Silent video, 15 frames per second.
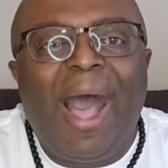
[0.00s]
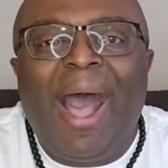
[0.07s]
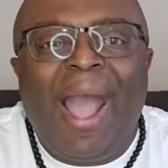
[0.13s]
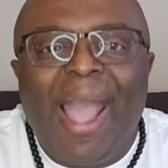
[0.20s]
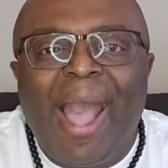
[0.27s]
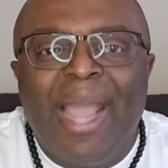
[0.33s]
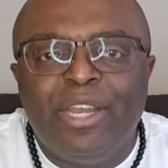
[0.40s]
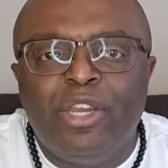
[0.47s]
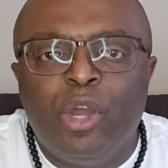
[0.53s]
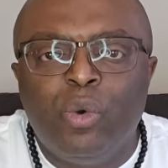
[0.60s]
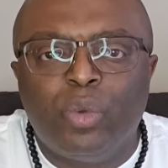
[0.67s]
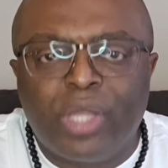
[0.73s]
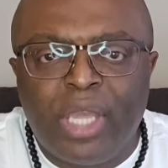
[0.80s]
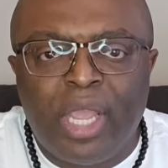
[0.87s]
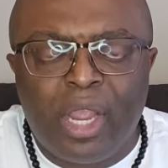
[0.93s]
I
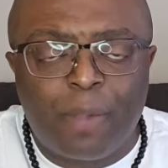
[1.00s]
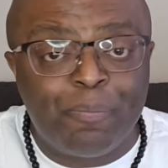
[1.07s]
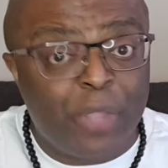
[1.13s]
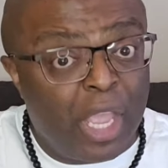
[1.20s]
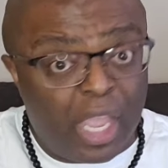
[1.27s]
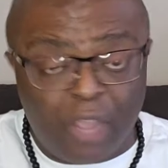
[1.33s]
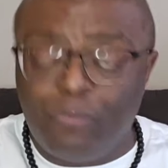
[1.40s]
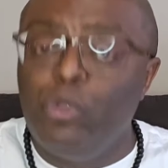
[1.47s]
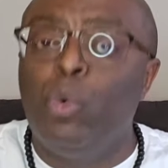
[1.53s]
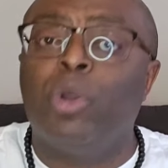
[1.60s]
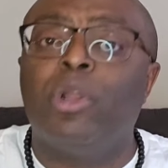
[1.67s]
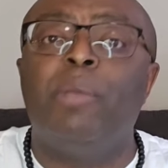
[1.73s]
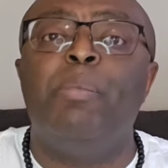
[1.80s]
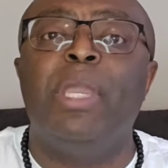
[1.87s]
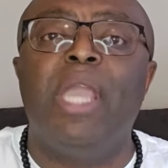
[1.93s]
don't care. If you
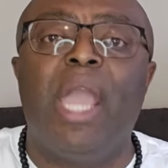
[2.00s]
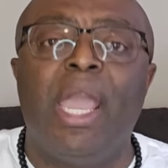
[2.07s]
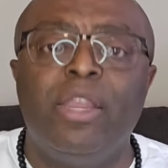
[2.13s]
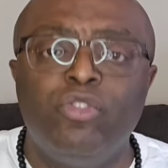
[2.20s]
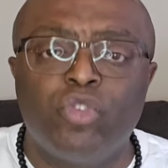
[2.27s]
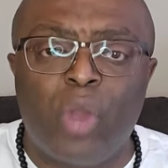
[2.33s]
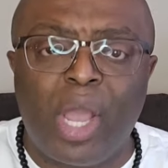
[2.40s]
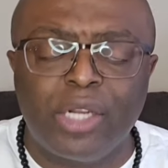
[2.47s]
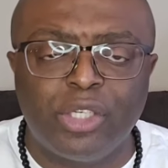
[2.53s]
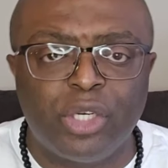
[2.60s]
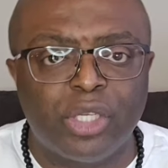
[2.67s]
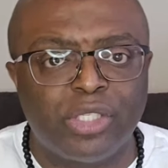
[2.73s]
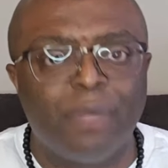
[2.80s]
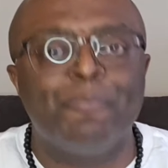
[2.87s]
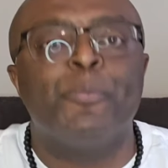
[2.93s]
want to be
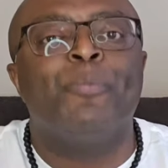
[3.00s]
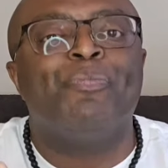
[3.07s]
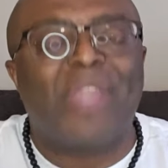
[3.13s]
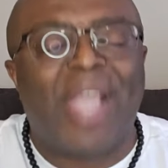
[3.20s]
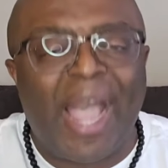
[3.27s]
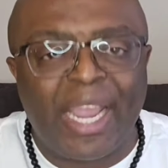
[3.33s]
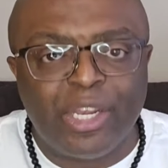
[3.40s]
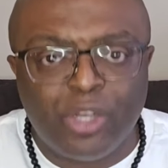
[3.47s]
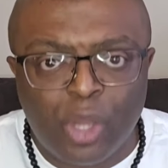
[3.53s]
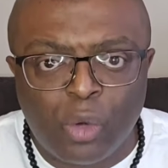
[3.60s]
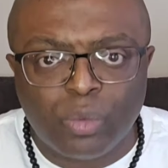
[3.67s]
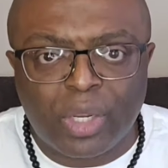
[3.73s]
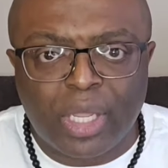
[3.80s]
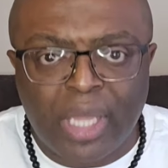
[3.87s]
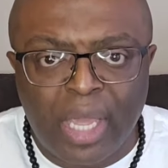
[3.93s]
androgynous, I
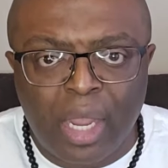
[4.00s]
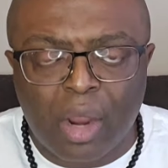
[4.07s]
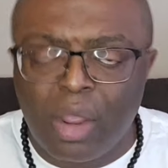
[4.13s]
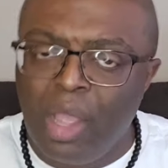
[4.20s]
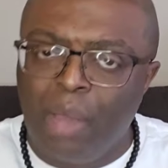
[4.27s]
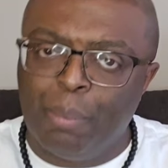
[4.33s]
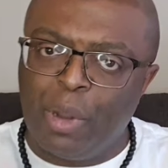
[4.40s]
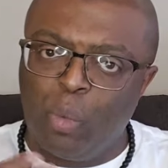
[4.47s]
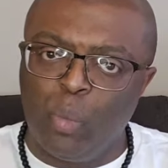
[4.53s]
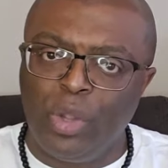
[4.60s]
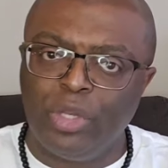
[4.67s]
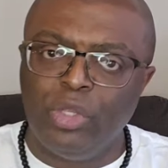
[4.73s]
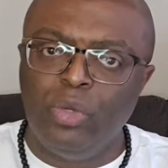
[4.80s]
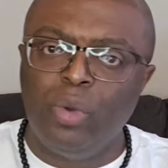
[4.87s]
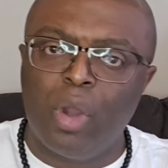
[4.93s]
don't care. But
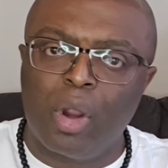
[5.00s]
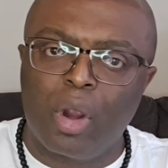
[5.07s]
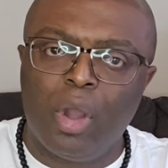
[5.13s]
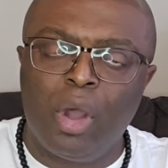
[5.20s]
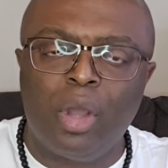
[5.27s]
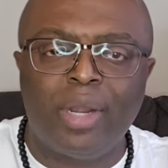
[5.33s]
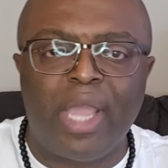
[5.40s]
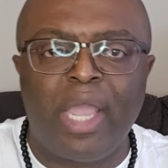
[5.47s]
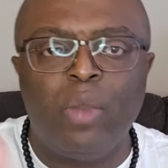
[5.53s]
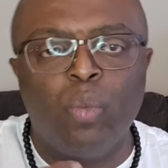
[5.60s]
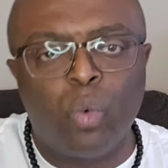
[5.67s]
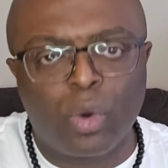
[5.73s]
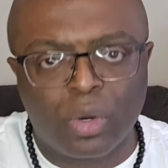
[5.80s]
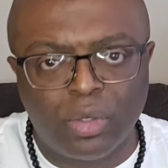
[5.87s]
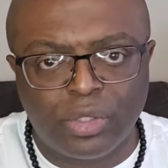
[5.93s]
when you are on a
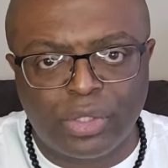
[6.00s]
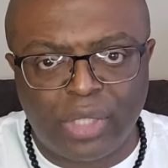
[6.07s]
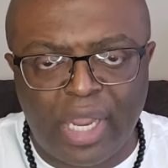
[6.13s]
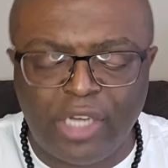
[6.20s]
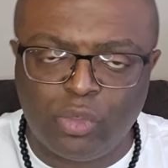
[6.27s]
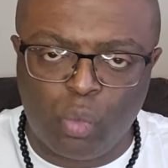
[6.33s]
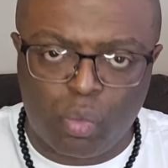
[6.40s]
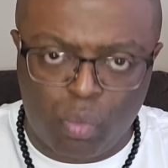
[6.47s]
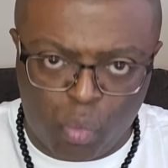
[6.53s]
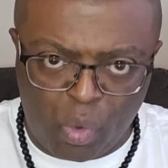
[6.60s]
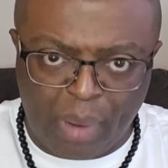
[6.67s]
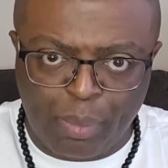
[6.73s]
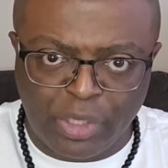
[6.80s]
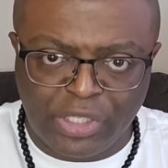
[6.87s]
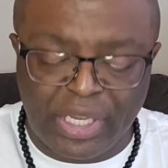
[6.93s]
world stage
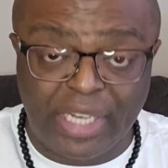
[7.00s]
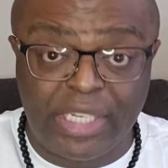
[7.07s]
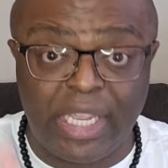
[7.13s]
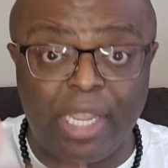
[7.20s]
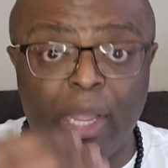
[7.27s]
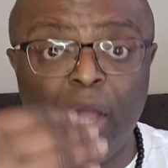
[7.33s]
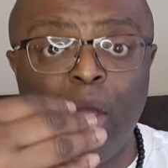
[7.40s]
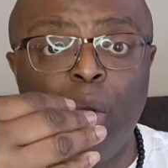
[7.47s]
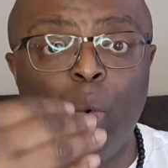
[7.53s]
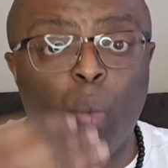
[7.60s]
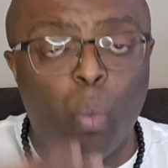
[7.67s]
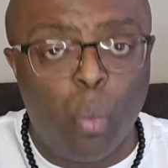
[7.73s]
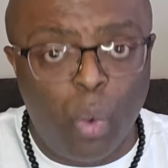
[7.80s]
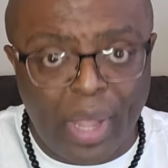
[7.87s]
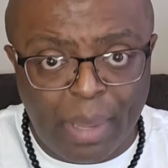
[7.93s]
representing
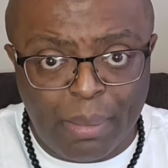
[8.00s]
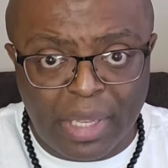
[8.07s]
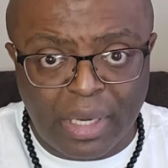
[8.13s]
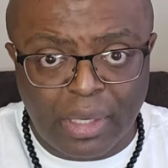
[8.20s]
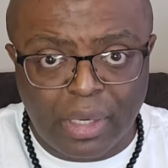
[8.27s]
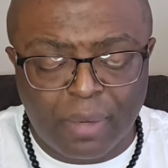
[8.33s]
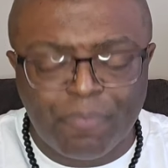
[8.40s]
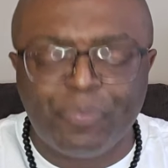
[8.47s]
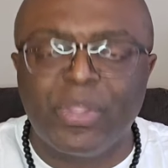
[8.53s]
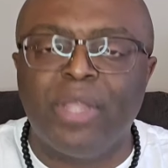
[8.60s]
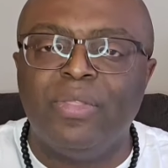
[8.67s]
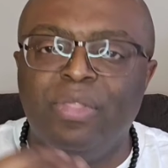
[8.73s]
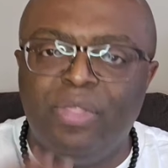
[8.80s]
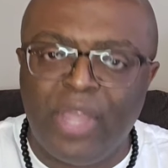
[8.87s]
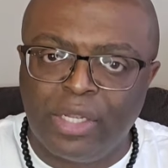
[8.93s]
women,
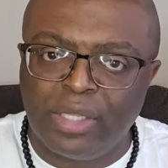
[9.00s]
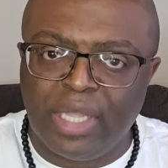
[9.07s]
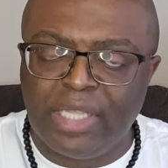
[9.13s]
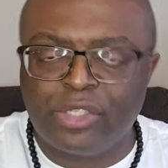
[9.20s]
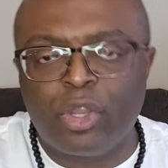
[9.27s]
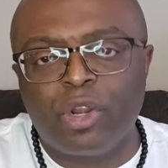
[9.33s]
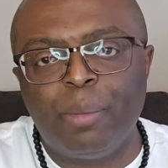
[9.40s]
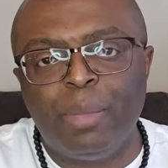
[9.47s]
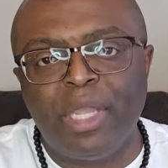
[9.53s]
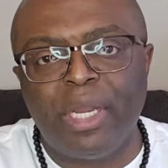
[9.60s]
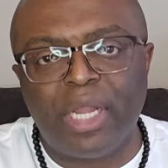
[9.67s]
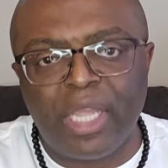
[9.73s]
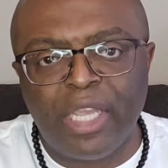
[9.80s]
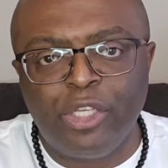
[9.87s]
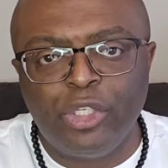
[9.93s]
there is going to be
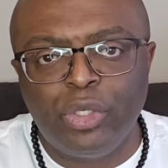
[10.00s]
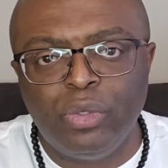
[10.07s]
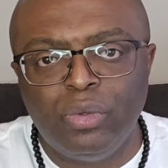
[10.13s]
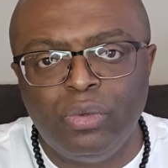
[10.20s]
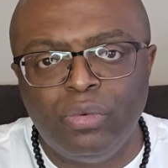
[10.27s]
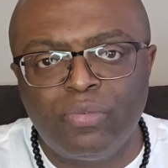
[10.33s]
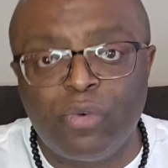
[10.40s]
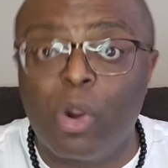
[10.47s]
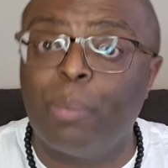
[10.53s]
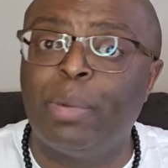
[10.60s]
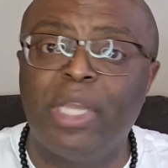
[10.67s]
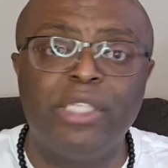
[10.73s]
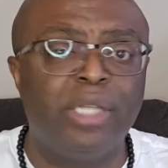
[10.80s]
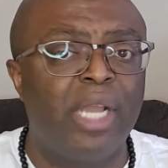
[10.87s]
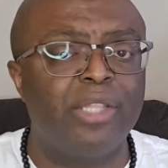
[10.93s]
an issue for a
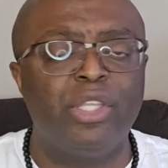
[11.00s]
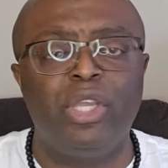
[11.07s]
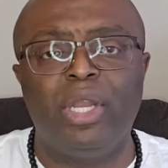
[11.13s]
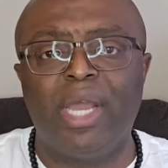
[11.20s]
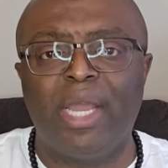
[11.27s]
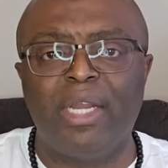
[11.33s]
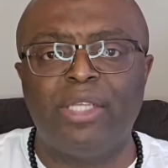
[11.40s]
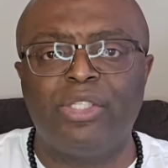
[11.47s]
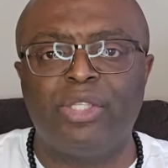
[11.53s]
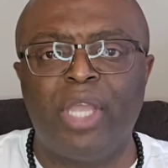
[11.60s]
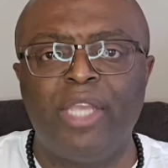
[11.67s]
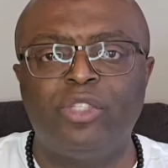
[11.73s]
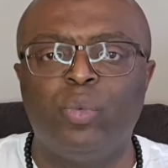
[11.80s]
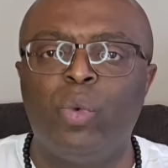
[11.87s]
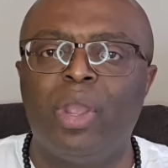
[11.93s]
place like the United
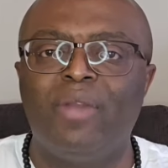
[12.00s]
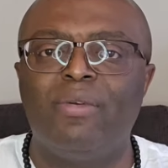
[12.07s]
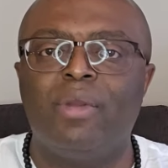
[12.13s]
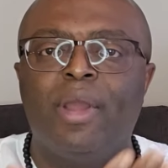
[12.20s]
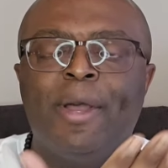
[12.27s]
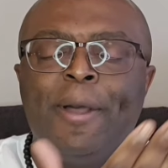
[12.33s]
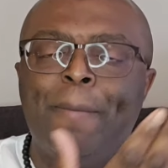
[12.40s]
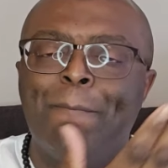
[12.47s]
States, where